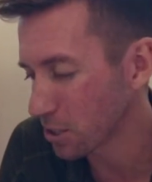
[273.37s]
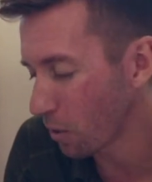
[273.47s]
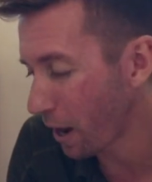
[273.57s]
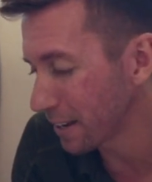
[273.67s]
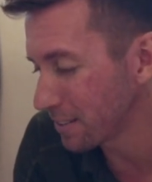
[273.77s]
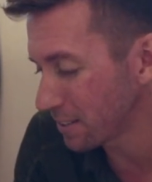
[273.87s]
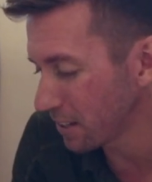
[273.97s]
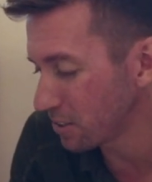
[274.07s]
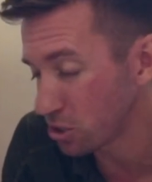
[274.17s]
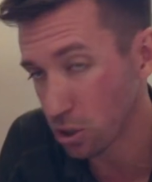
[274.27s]
So I
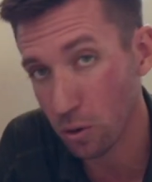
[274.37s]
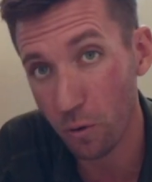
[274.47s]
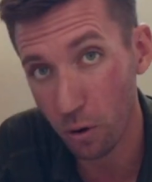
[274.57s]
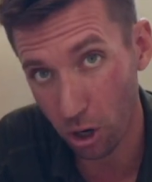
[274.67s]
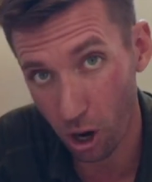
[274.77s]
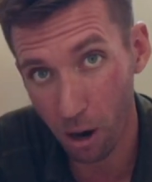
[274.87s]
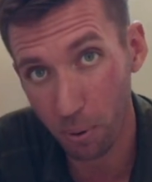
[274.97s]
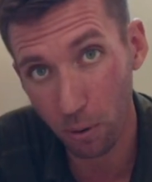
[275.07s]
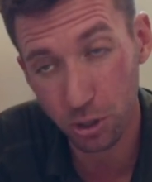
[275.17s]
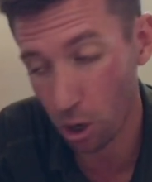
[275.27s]
indeed do
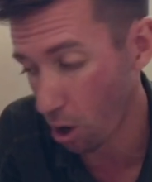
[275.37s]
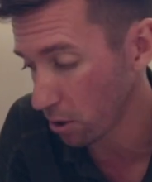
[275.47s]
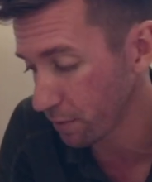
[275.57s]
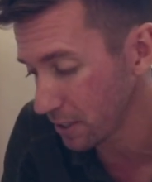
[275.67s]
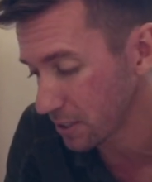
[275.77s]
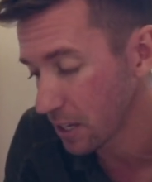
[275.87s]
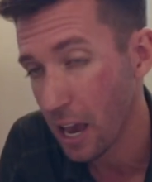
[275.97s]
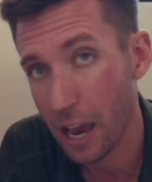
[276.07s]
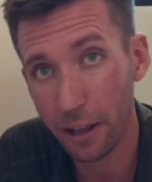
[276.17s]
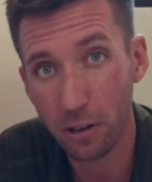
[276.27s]
compost all of this
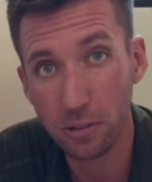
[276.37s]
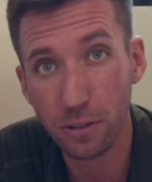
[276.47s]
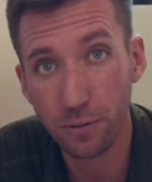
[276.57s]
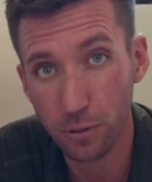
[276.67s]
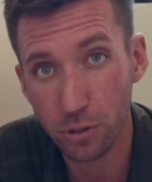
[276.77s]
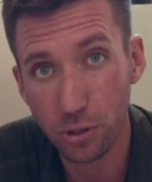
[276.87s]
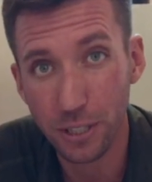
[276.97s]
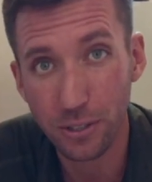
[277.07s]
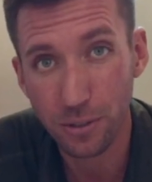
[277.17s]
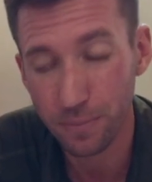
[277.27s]
and it goes to fruit
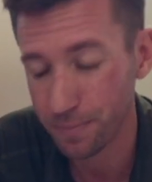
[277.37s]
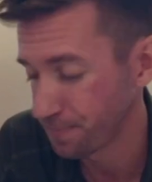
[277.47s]
trees.